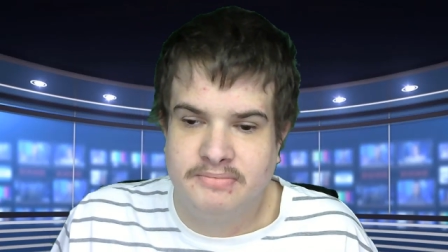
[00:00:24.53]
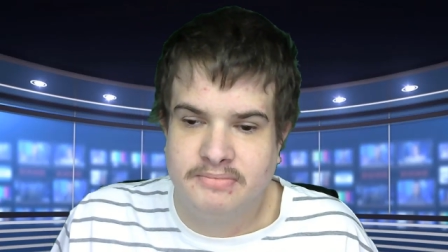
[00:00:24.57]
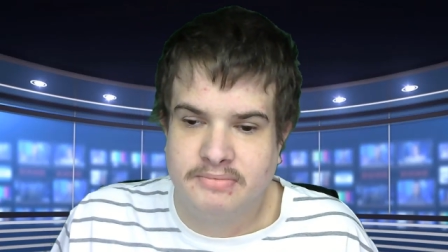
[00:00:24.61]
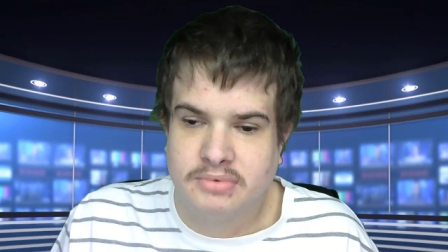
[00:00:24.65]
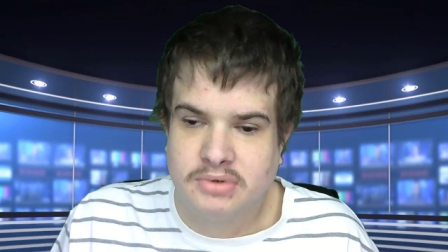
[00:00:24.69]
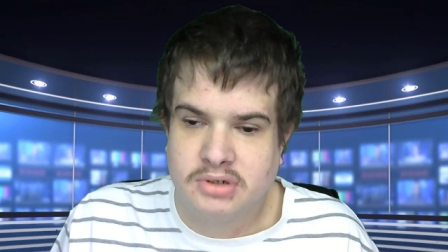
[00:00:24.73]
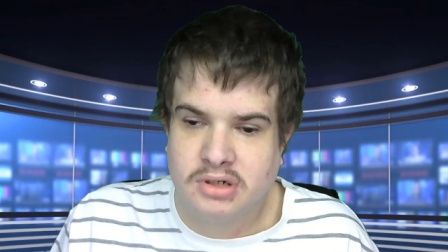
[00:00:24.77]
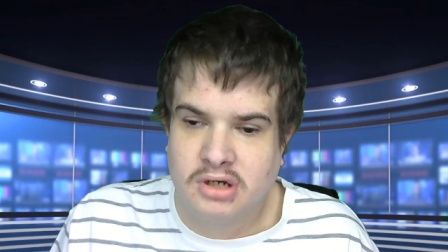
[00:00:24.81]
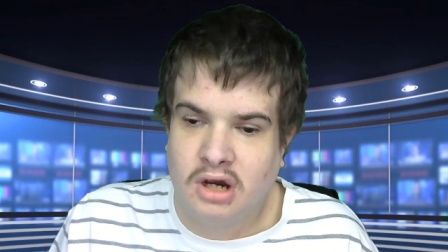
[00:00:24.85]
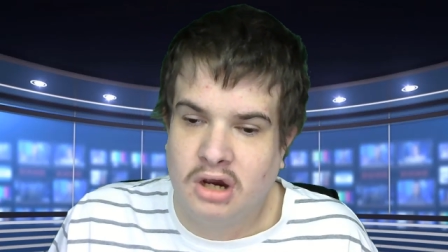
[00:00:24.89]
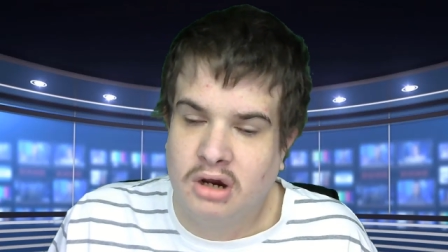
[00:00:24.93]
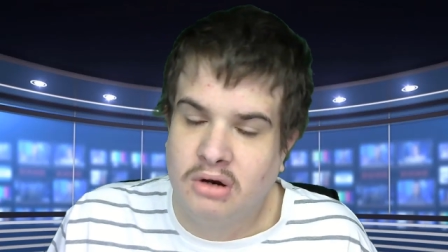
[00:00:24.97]

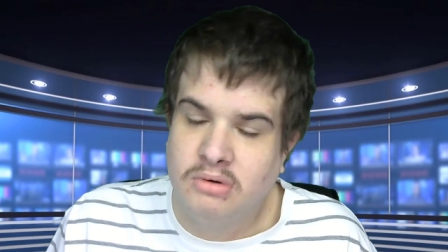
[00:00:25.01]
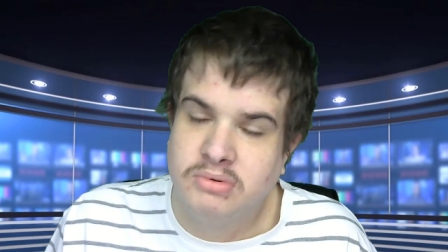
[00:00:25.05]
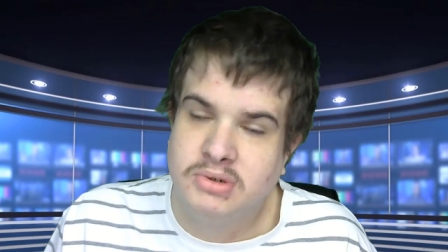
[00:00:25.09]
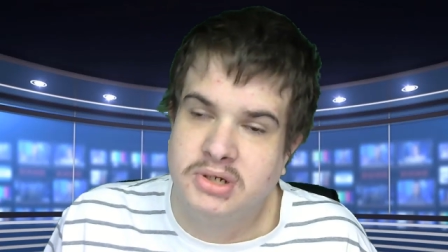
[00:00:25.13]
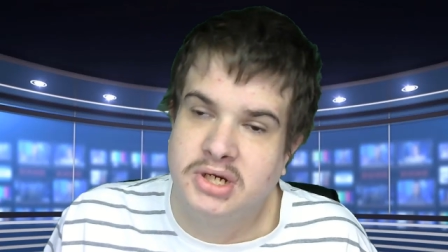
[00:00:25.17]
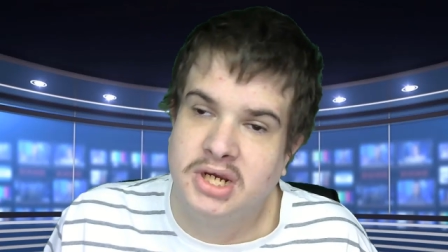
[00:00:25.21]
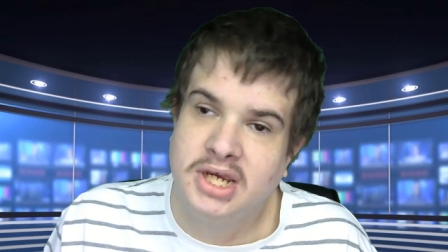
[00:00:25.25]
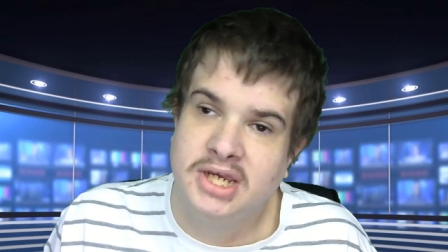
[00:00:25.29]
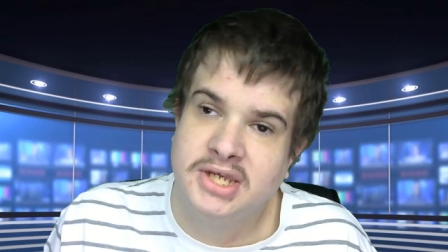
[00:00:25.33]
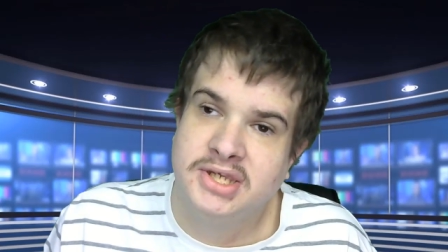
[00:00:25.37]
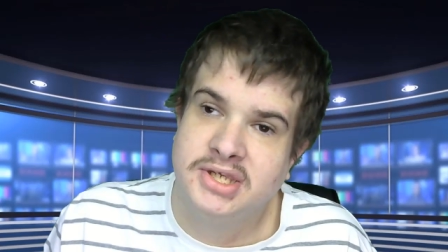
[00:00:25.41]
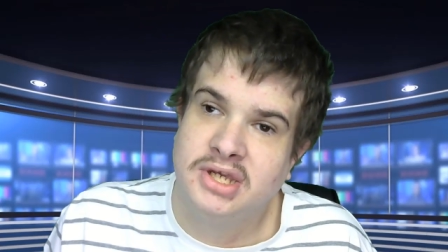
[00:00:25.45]

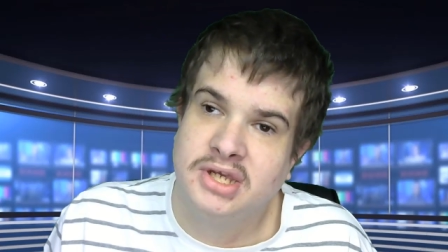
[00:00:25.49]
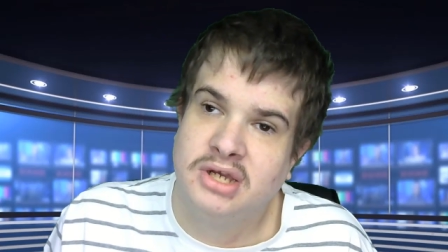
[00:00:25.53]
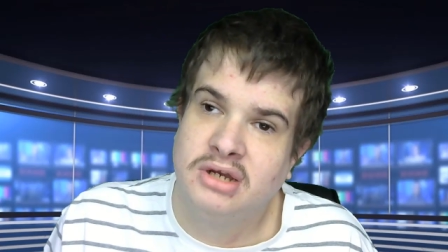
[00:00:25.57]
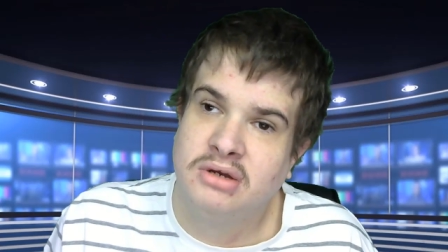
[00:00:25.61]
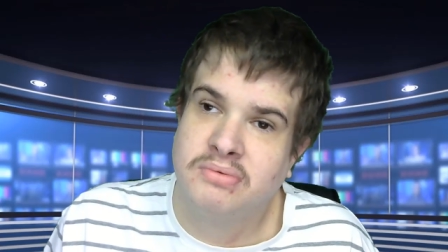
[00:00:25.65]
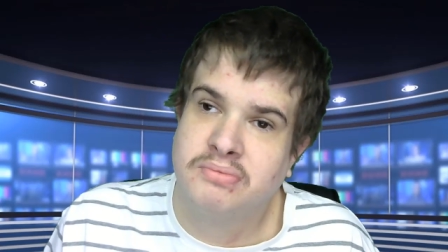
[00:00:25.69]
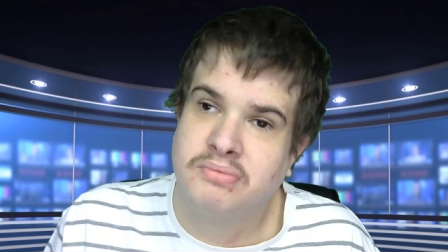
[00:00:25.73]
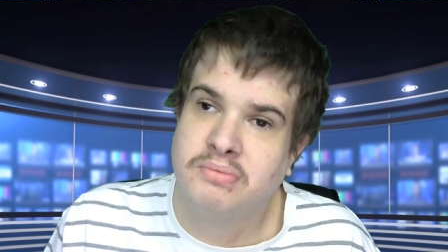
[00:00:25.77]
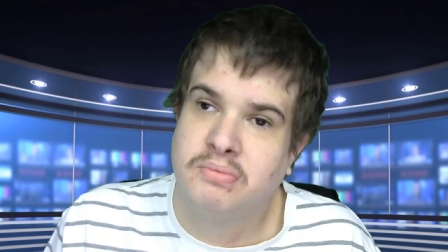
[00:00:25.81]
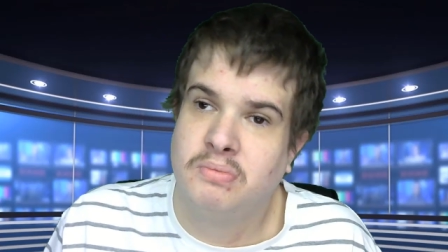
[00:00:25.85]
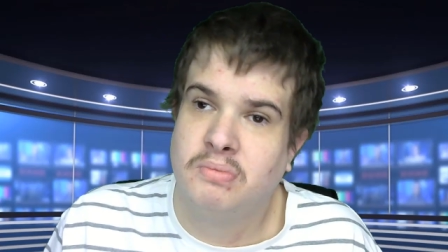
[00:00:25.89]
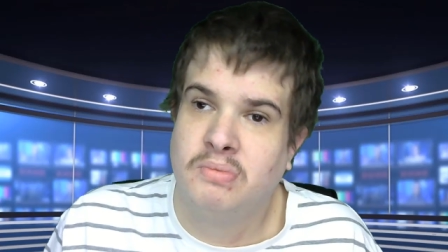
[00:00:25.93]

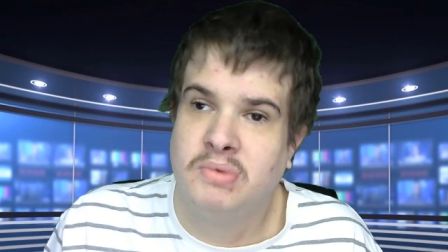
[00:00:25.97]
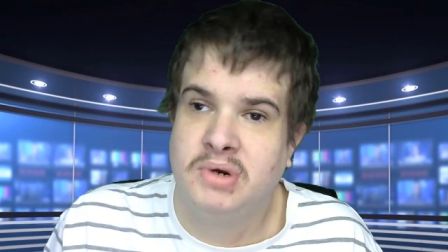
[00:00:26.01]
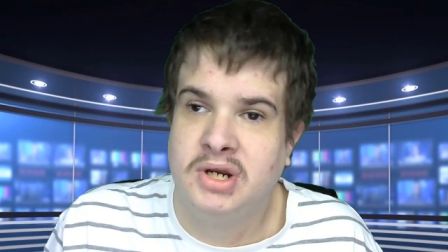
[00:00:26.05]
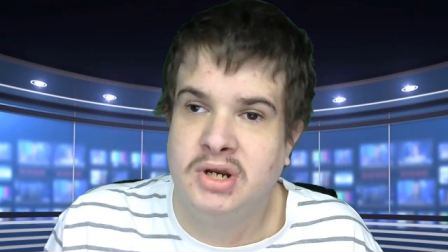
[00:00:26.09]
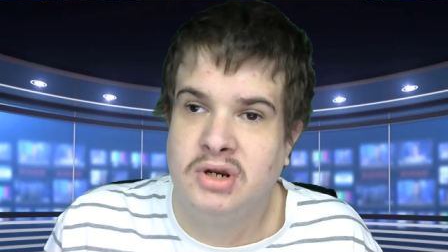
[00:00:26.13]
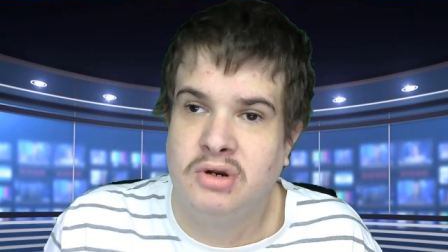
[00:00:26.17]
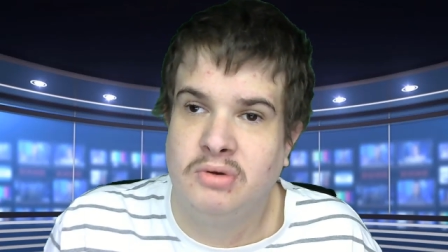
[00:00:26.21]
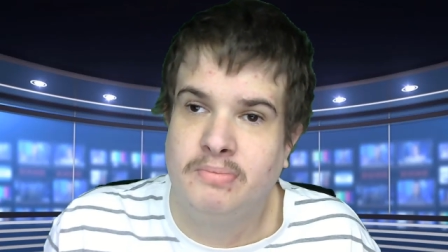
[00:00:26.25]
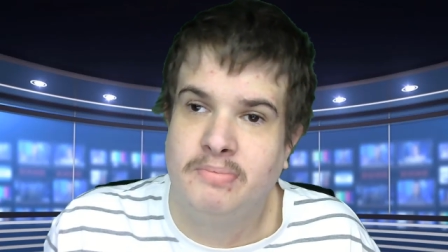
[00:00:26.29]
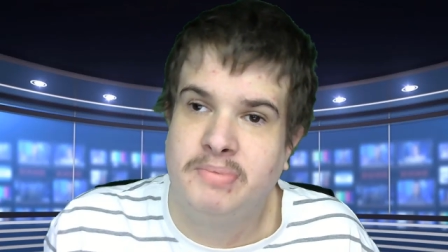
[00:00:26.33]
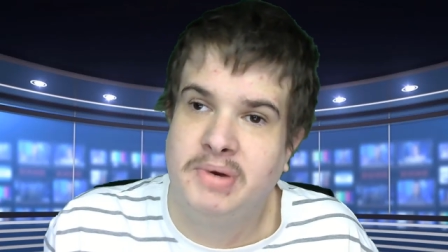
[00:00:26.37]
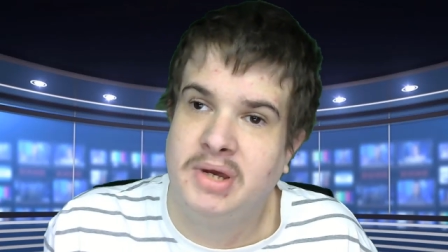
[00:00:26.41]
Colchester
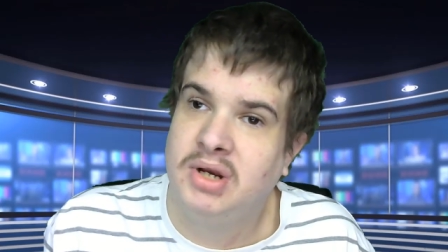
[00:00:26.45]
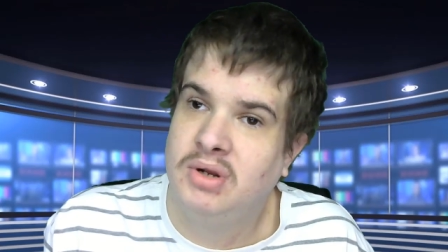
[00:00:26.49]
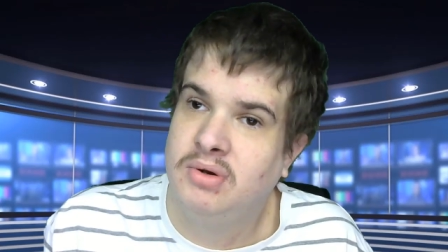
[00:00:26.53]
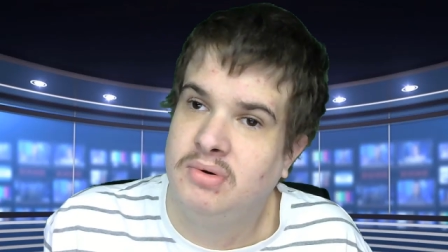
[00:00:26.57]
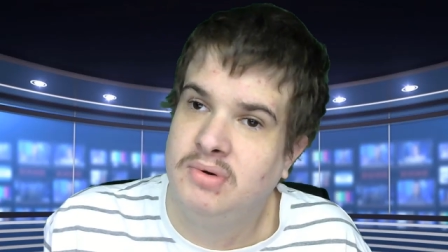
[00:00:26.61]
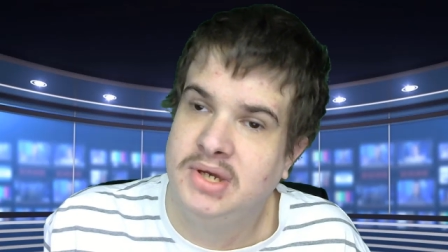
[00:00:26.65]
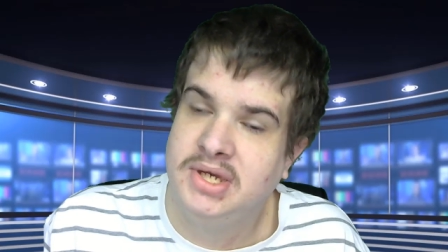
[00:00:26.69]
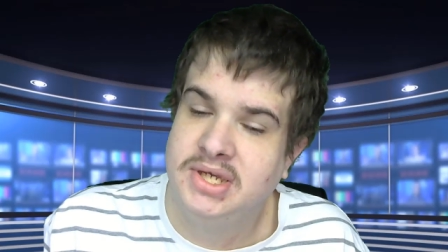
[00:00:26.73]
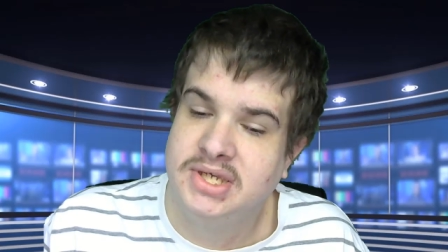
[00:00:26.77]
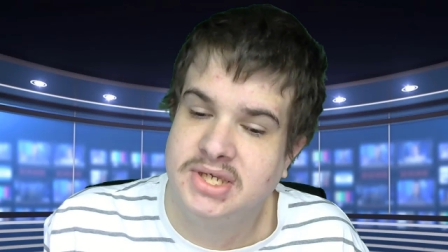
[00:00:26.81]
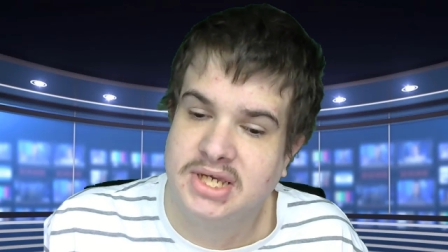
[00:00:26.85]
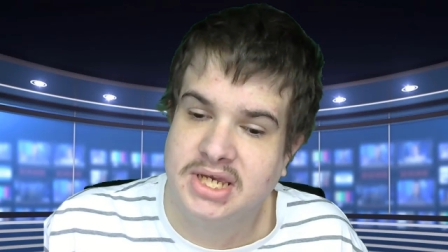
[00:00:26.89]
winning on
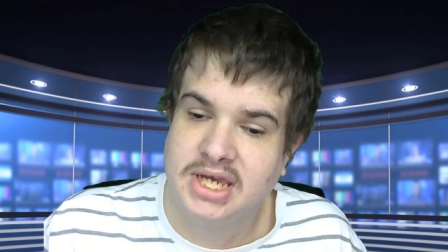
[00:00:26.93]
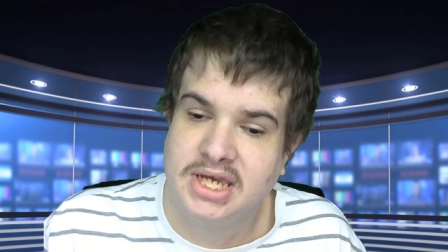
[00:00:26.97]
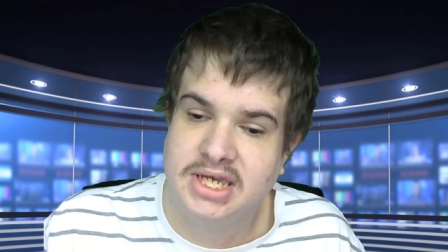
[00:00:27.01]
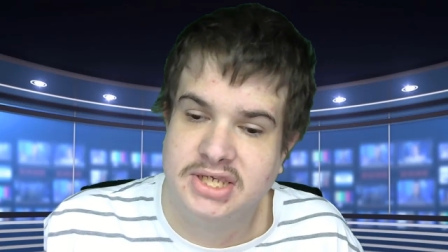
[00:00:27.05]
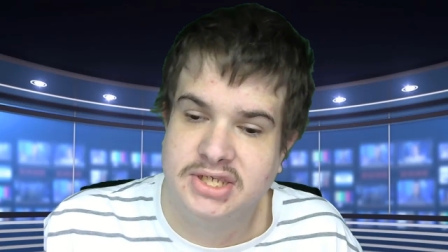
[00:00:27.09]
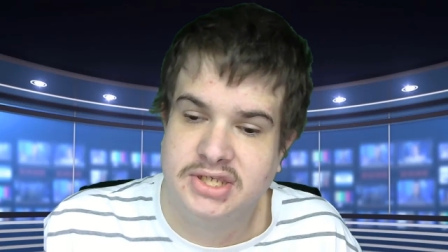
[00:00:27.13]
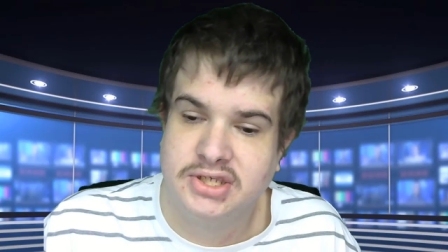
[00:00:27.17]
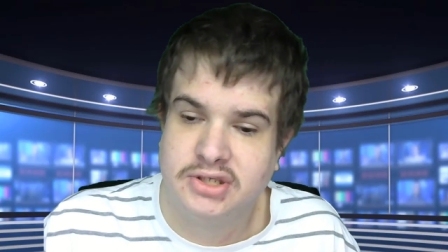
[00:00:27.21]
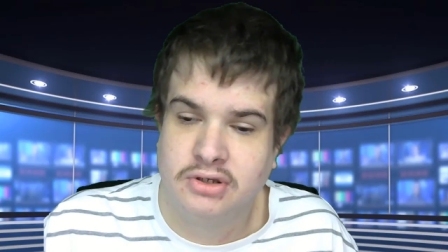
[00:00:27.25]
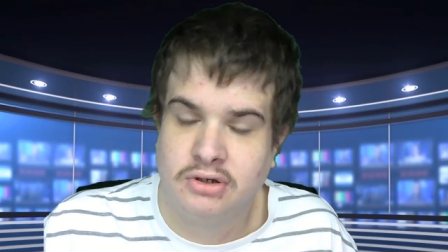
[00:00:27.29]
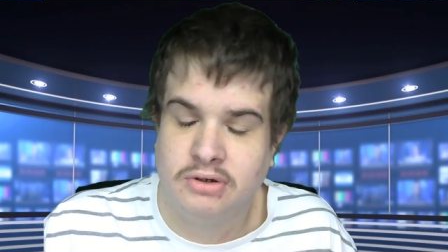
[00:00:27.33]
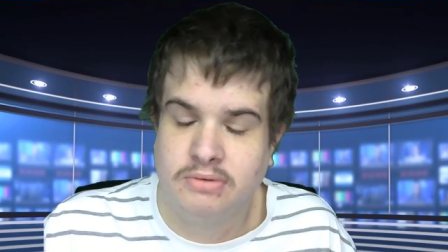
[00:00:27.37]
penalties
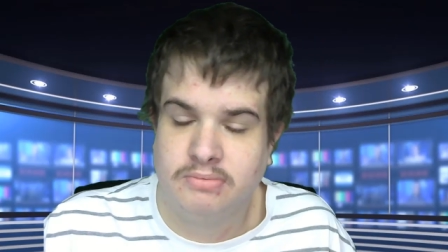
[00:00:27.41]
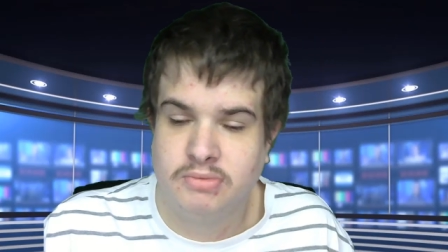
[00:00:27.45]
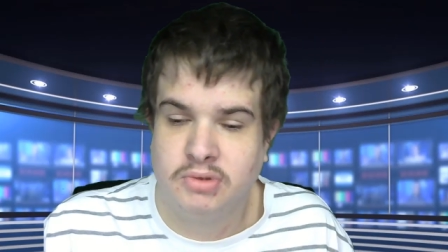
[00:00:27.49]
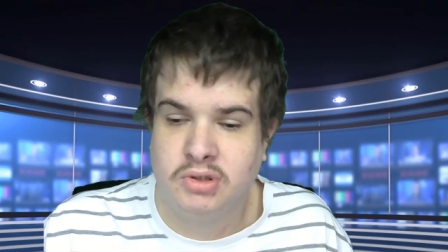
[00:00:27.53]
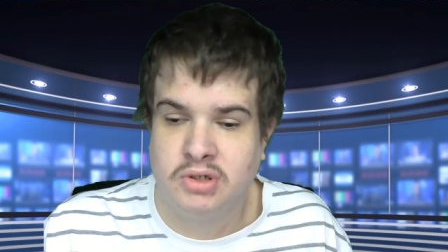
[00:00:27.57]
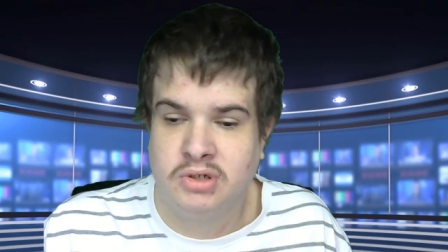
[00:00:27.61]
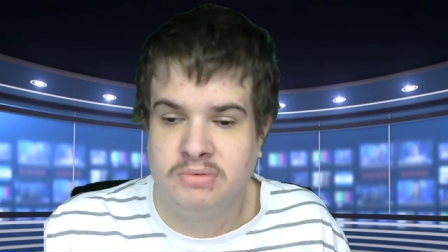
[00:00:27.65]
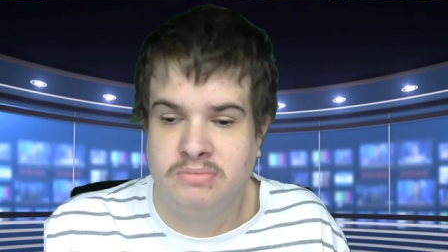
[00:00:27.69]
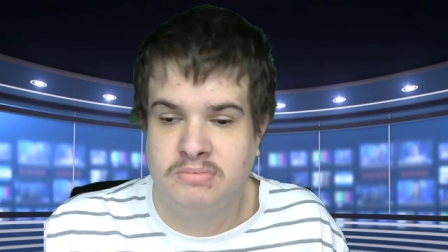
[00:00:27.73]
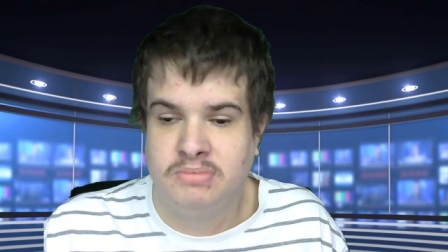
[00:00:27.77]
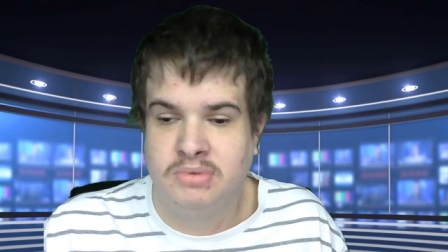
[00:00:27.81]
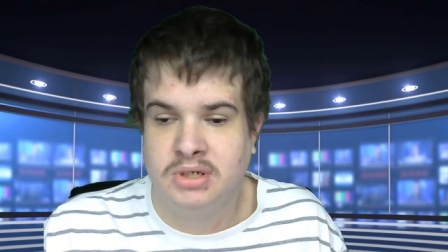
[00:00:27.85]
against
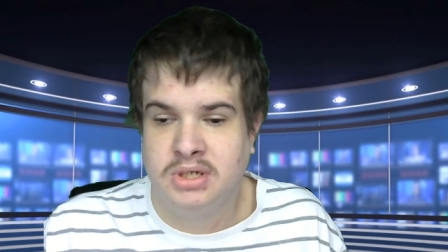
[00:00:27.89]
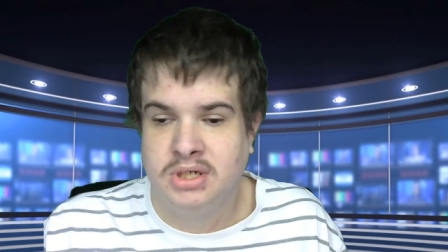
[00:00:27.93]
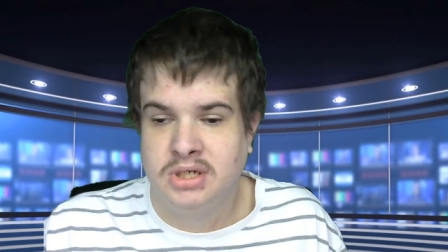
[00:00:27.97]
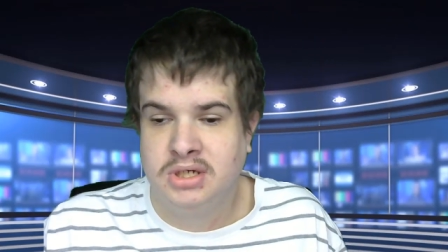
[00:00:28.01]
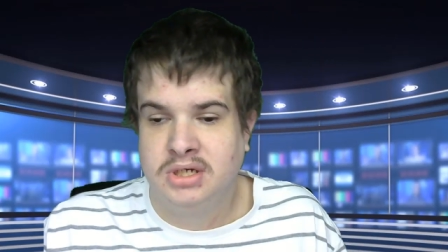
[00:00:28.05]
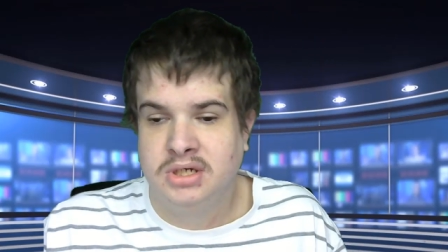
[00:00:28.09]
Tottenham.